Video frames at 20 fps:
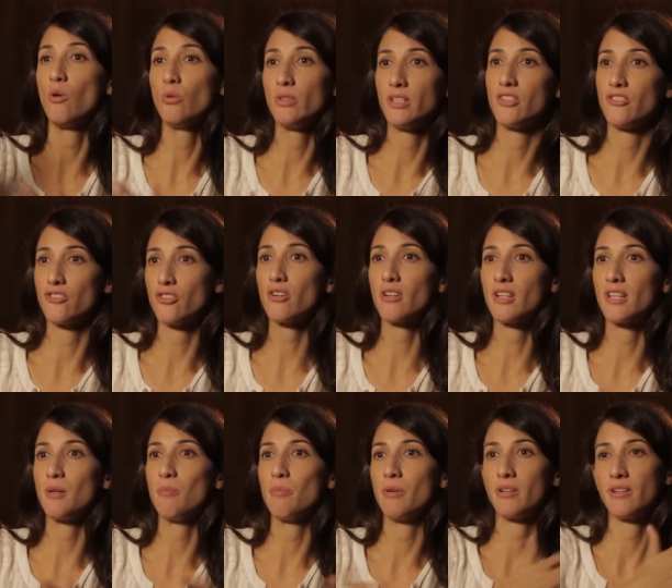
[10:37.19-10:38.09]
only in
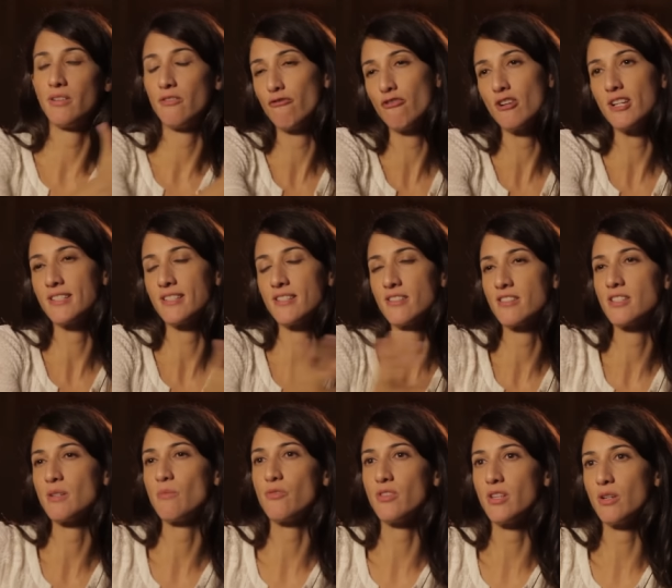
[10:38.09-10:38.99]
Turkey, but in France,
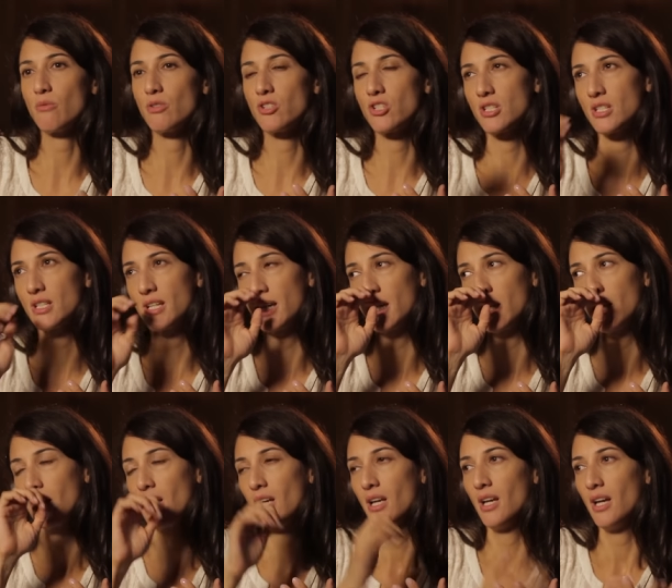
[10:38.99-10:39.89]
there's something which is like,